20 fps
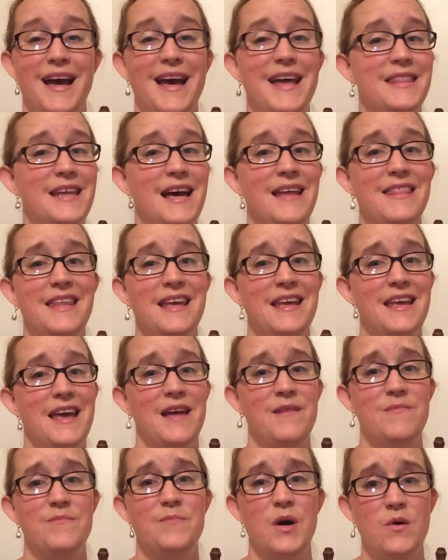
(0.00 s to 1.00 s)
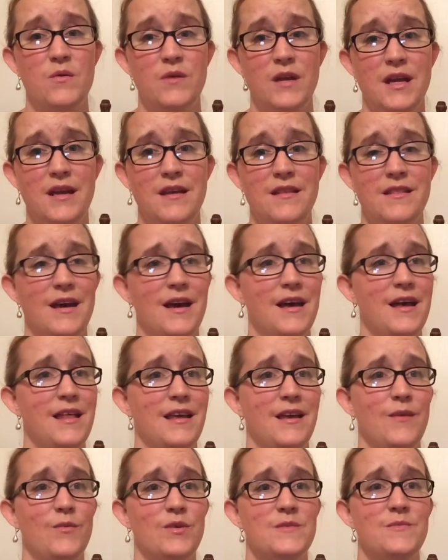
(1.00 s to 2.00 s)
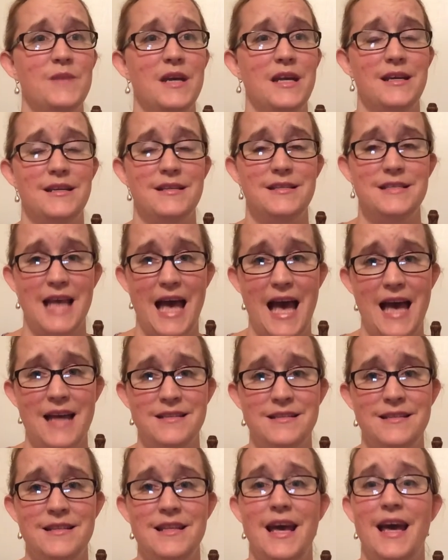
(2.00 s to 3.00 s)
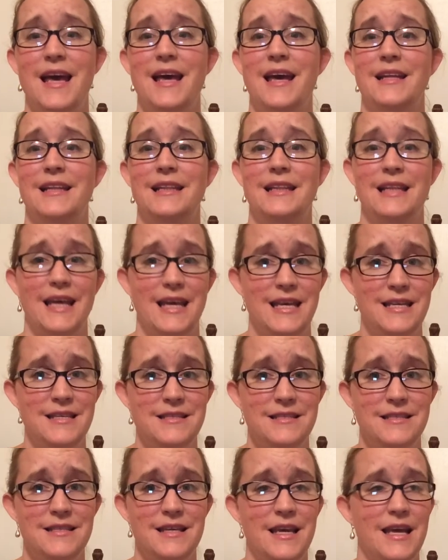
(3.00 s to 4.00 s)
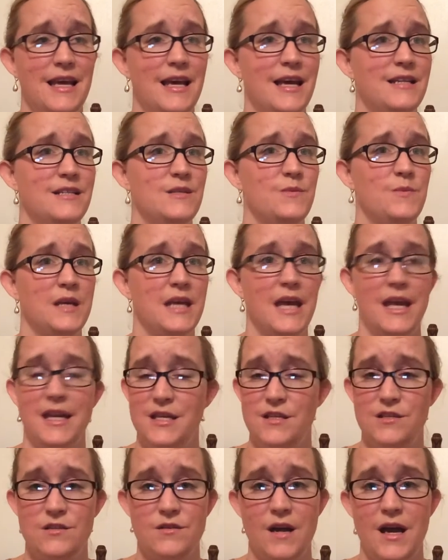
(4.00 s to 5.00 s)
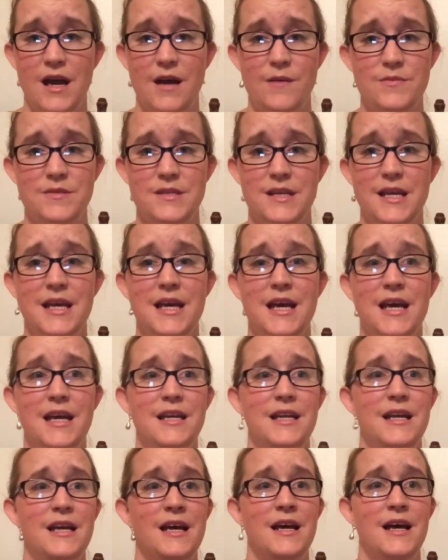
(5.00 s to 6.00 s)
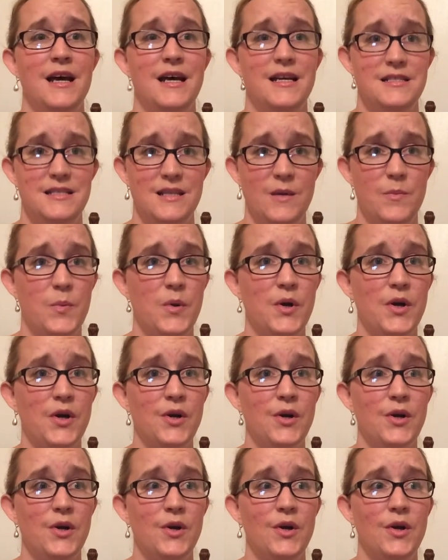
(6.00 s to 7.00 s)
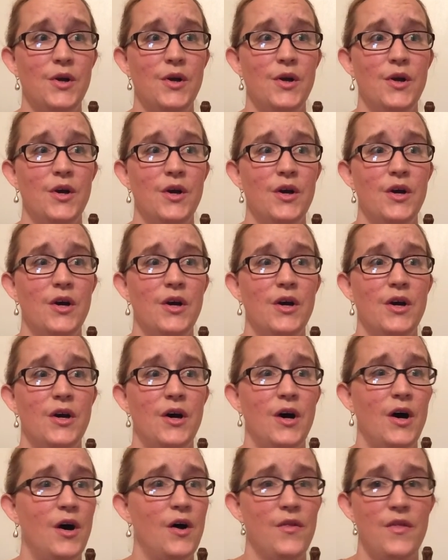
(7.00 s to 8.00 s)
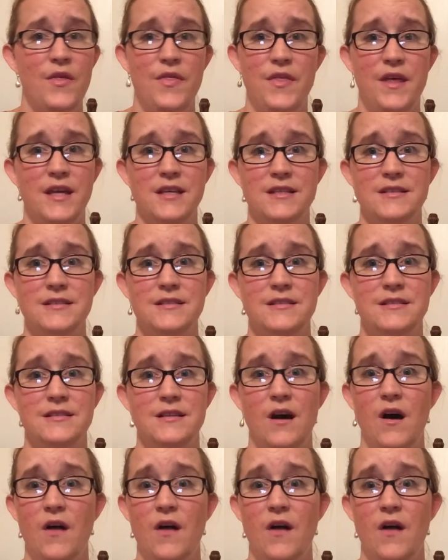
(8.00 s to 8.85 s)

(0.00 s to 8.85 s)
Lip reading: That thing had boning, that thing was made of satin, that had lace, it had spaghetti straps, it had a zipper, all the things.